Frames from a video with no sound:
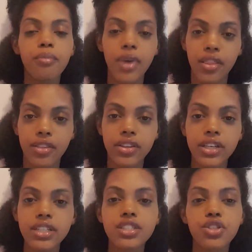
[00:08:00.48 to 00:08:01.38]

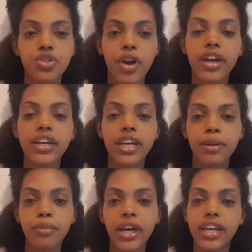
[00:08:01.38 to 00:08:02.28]
monthly to try and
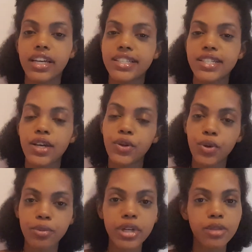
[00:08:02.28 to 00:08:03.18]
get my hair to a
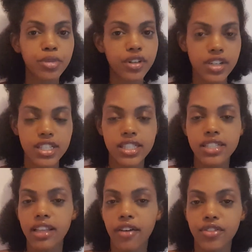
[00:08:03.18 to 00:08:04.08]
normal
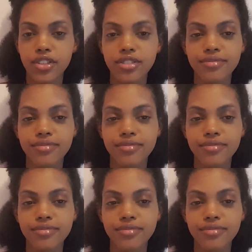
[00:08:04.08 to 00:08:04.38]
porosity level.